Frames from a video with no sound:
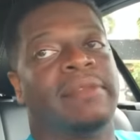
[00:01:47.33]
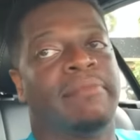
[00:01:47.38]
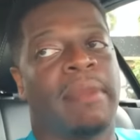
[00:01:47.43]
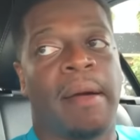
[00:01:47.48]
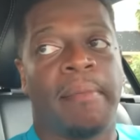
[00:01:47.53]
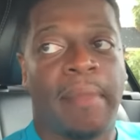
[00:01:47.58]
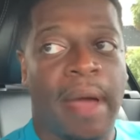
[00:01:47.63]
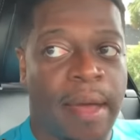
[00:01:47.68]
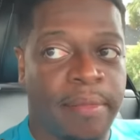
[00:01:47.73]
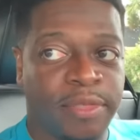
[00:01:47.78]
My
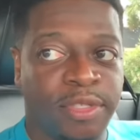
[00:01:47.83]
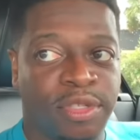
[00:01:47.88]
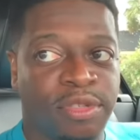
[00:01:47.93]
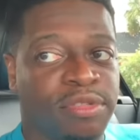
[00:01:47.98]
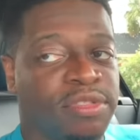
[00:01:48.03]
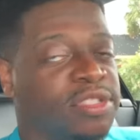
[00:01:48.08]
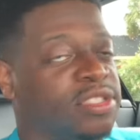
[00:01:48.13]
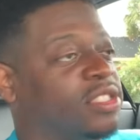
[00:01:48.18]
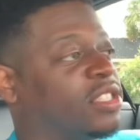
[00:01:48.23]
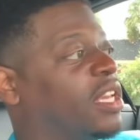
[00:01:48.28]
mama
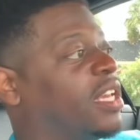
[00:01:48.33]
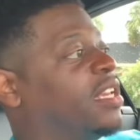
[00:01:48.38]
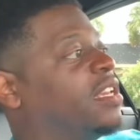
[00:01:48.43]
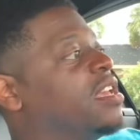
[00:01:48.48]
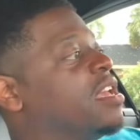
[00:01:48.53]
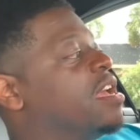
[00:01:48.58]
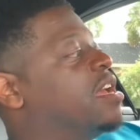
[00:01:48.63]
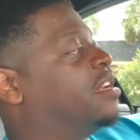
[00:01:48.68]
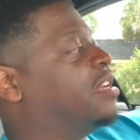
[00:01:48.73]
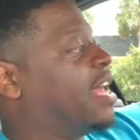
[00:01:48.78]
used to say
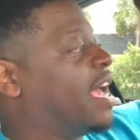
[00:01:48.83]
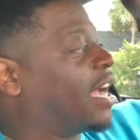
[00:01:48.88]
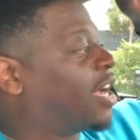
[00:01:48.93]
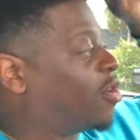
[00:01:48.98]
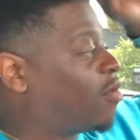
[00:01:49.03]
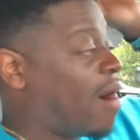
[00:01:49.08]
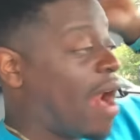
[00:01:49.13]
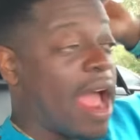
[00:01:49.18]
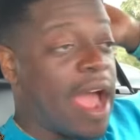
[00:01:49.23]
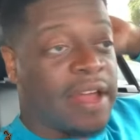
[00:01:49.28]
that
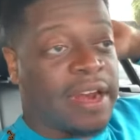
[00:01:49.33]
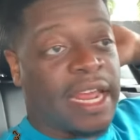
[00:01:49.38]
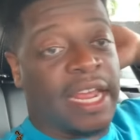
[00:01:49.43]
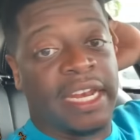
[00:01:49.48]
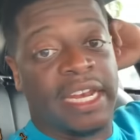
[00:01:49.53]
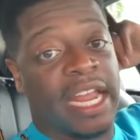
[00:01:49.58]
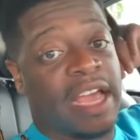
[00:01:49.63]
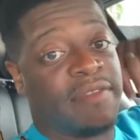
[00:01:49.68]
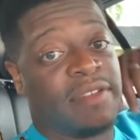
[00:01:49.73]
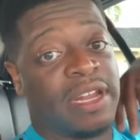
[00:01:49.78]
ground
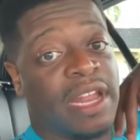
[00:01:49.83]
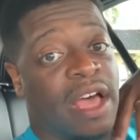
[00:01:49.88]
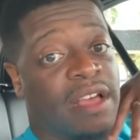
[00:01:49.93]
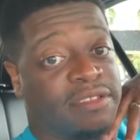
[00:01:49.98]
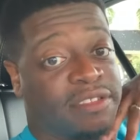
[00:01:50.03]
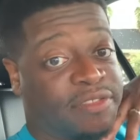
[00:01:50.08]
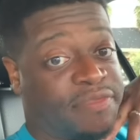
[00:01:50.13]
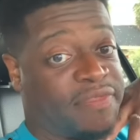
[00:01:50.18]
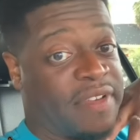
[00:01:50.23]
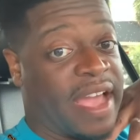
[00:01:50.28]
ain't never
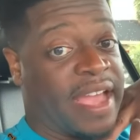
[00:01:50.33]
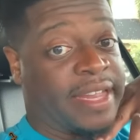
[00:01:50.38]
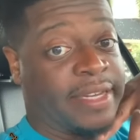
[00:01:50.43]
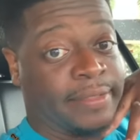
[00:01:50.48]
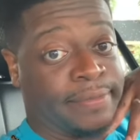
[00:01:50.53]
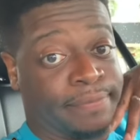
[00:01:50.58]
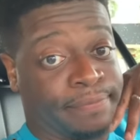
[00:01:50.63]
lost a fight.